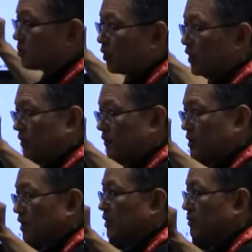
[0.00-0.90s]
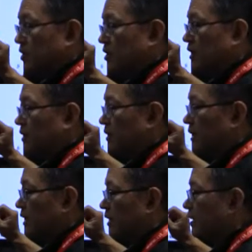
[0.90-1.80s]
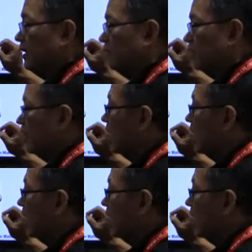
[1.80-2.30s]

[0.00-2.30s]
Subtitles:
point, even 70%. Very